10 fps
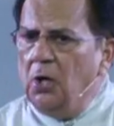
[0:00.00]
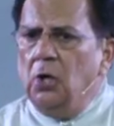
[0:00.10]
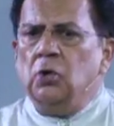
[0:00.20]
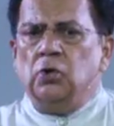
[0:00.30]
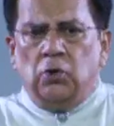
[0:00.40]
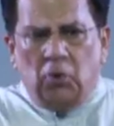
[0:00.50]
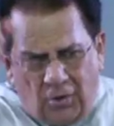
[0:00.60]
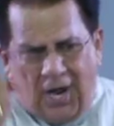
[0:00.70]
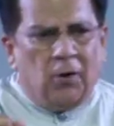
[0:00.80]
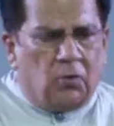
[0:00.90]
you
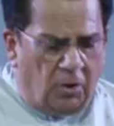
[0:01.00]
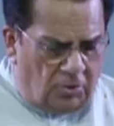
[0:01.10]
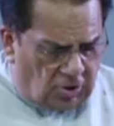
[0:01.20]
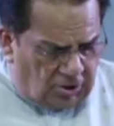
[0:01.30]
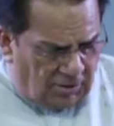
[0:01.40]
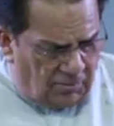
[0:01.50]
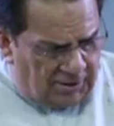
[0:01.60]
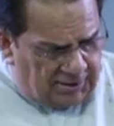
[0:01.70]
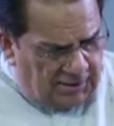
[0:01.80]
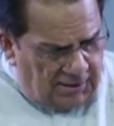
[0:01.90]
now control
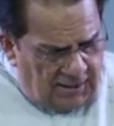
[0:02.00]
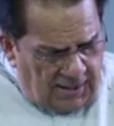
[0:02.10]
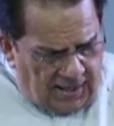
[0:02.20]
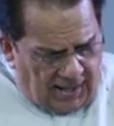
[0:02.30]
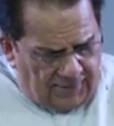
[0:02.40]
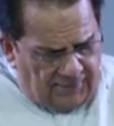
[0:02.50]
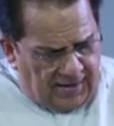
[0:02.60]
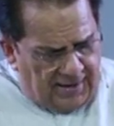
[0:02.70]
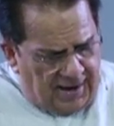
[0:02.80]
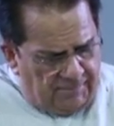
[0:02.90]
it. And
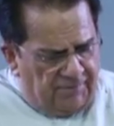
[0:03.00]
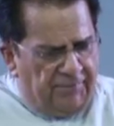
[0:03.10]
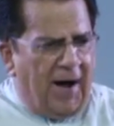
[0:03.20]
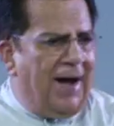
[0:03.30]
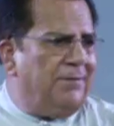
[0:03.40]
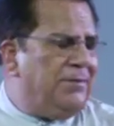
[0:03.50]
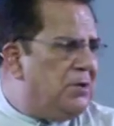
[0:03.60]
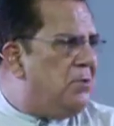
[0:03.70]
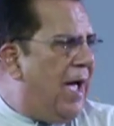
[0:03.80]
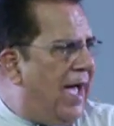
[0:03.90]
then number five,
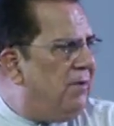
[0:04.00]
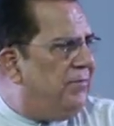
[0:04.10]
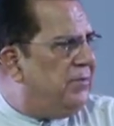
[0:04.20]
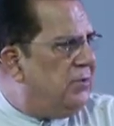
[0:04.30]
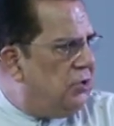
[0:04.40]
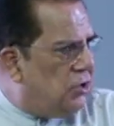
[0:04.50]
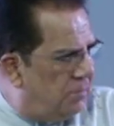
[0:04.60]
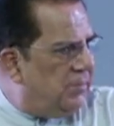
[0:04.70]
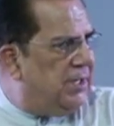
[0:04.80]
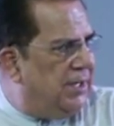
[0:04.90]
you have
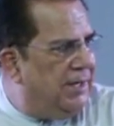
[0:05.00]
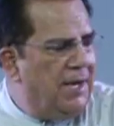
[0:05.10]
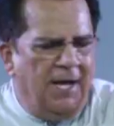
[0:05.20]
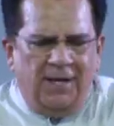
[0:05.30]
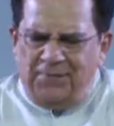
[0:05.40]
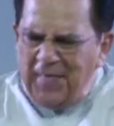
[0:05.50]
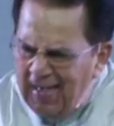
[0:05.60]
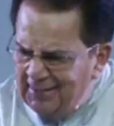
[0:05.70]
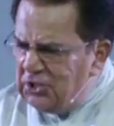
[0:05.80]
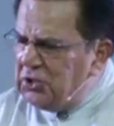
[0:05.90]
dominion.
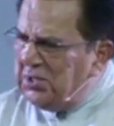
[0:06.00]
That's